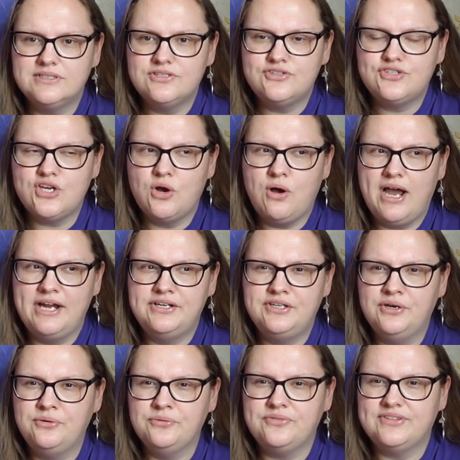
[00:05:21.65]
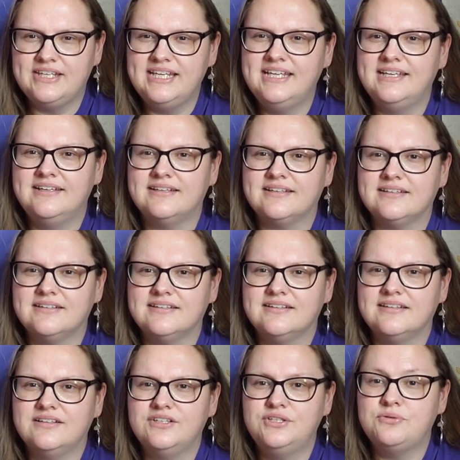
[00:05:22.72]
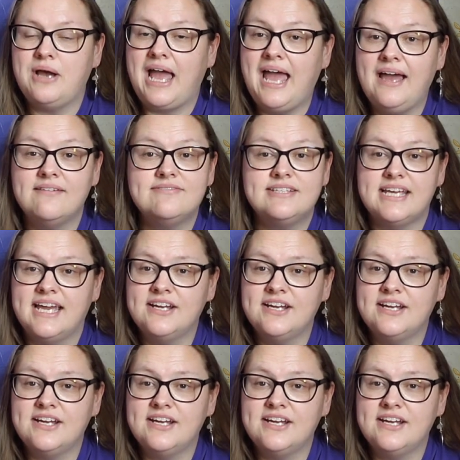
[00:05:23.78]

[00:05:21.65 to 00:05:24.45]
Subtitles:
So I don't think you have to